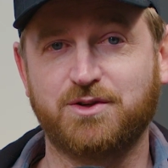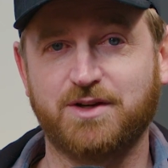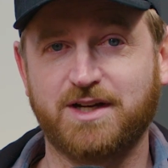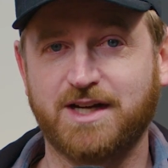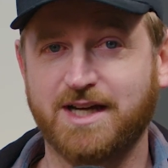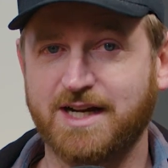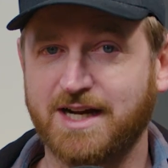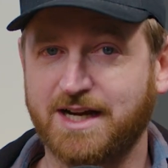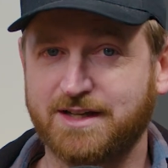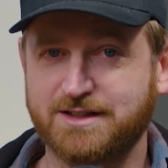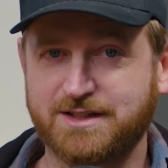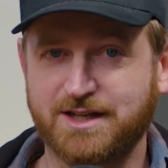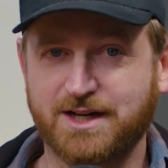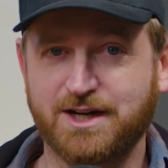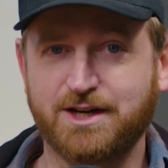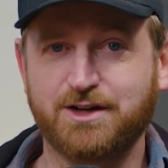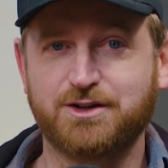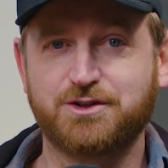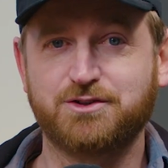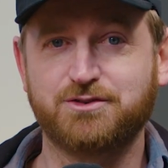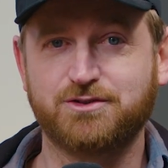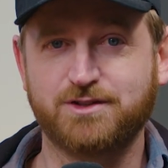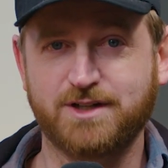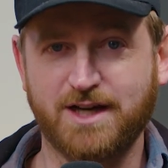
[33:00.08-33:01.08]
get out there,
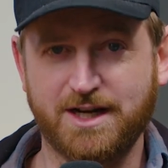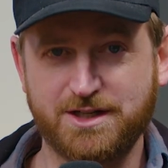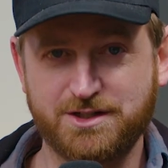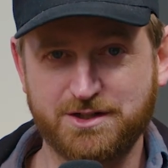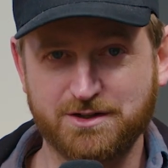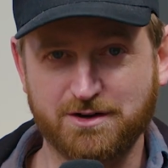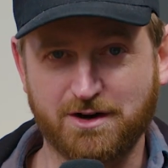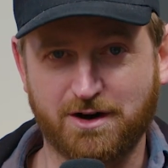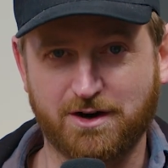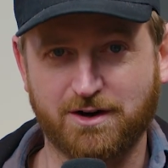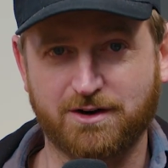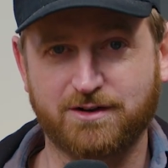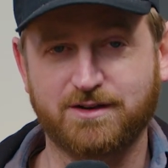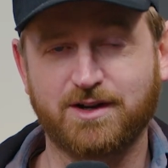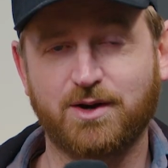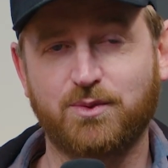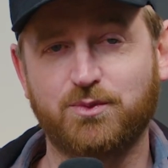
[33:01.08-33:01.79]
create your art,